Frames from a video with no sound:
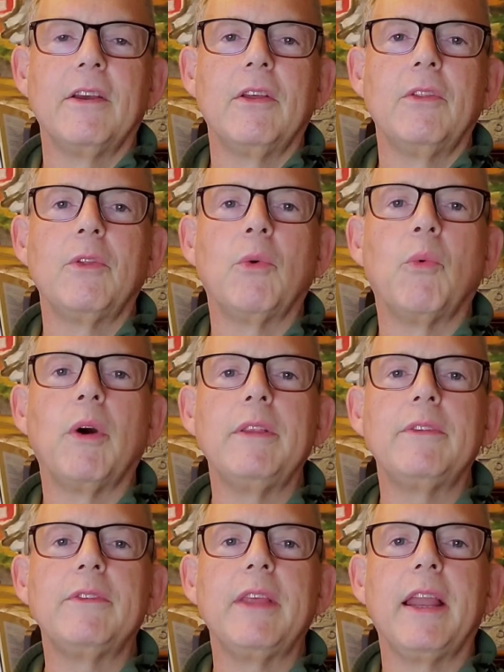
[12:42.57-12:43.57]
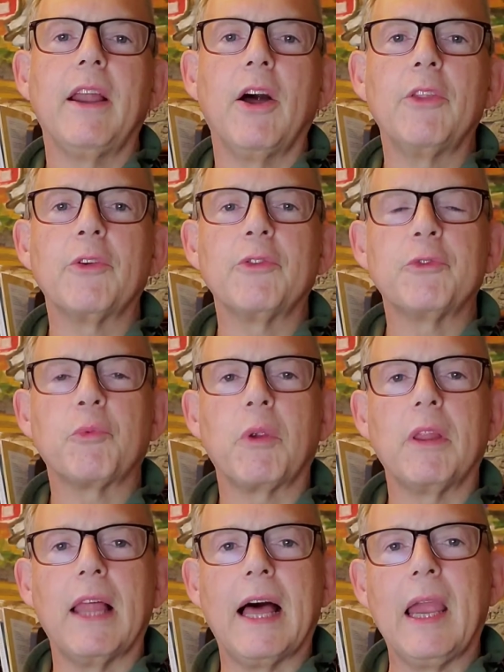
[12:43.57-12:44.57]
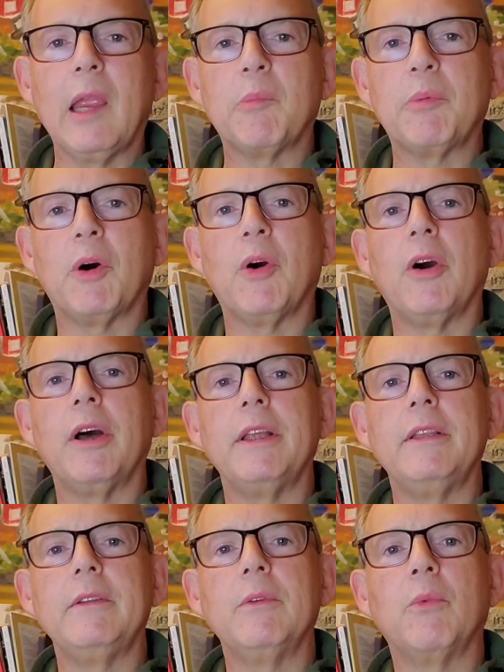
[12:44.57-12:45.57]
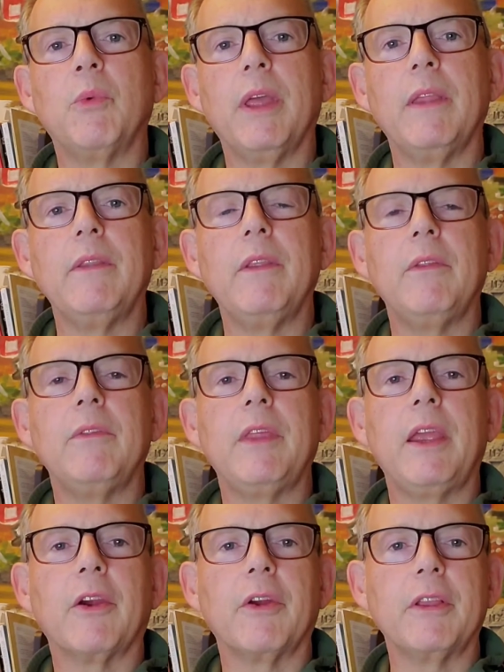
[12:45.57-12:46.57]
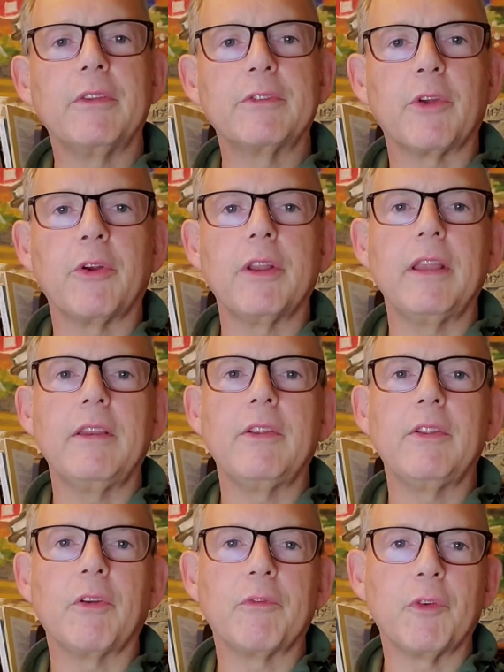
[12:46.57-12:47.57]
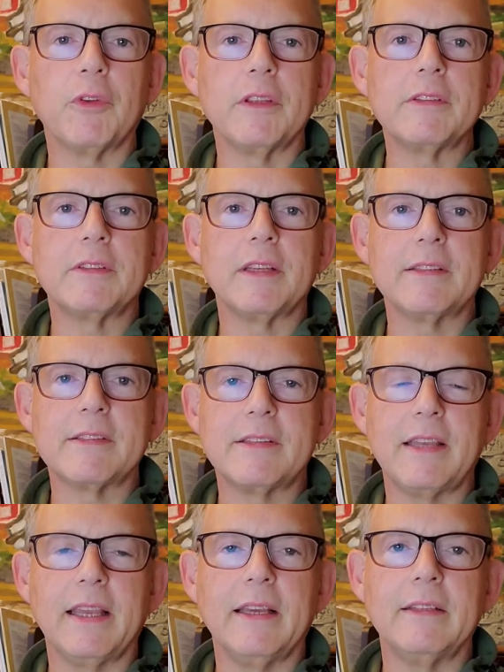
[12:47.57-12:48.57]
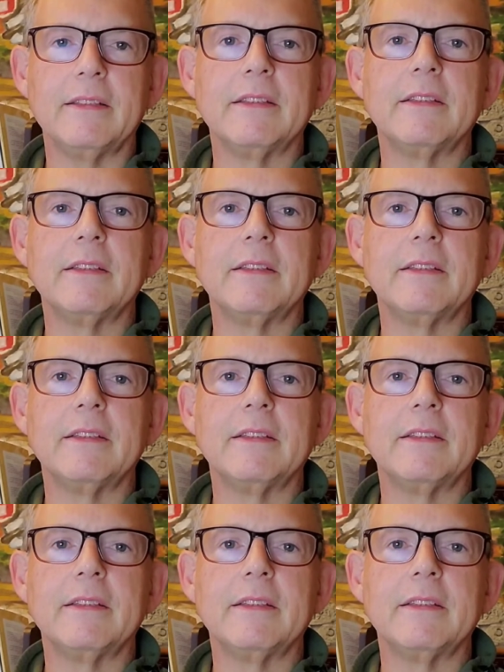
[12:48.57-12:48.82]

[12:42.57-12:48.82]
the ones that others rely upon when they are exerted to their fullest extent.